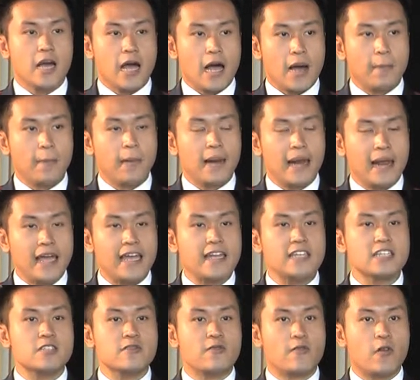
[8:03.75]
a
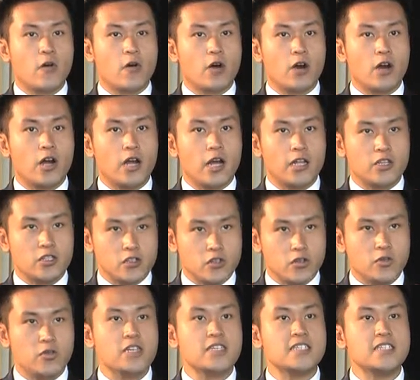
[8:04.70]
place for a
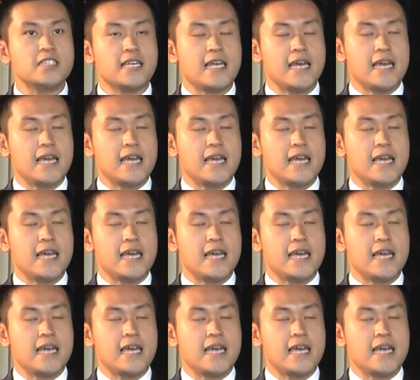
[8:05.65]
tourist